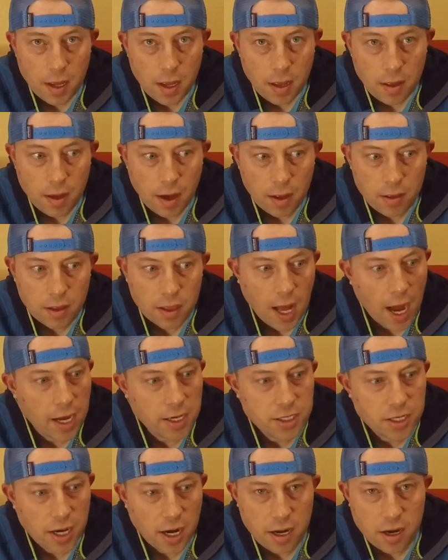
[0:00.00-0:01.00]
The
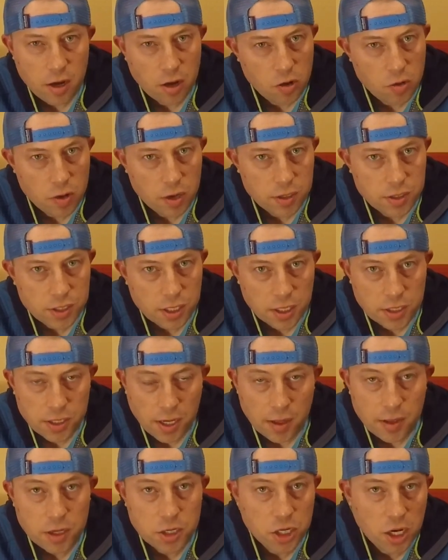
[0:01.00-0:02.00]
lodging I hear is
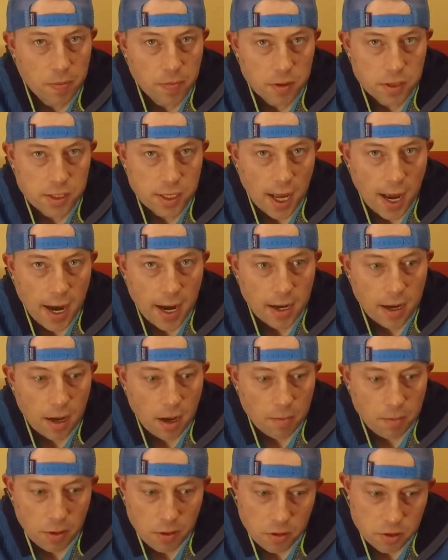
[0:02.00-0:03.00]
on the cheaper side,
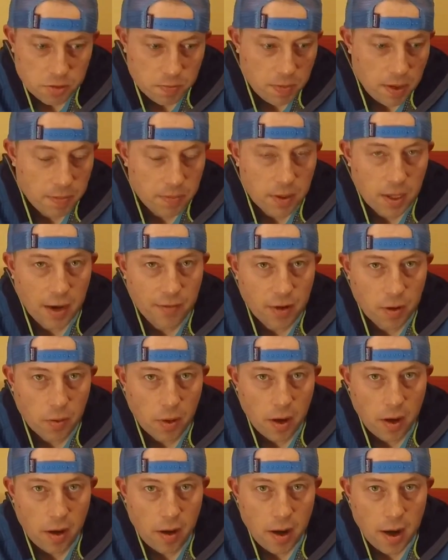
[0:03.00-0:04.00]
but there's people
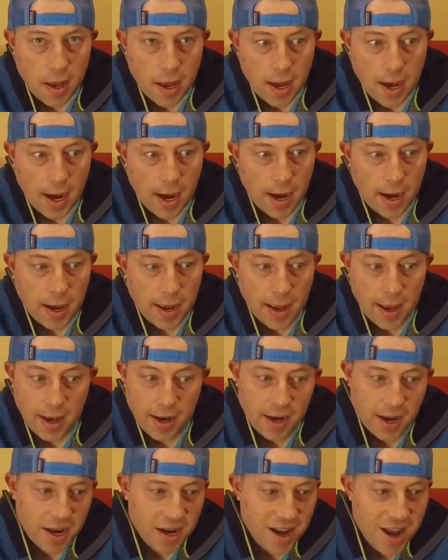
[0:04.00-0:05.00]
everywhere.
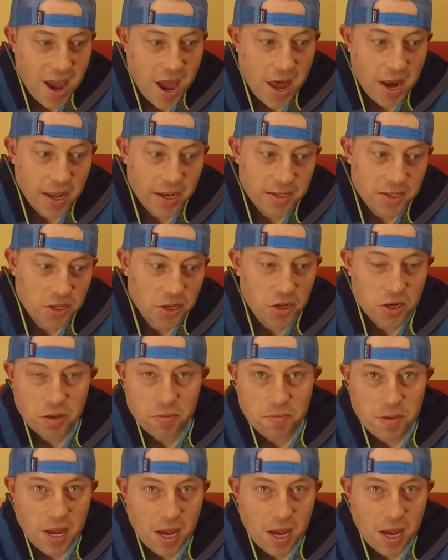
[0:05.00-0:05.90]
and it's good to be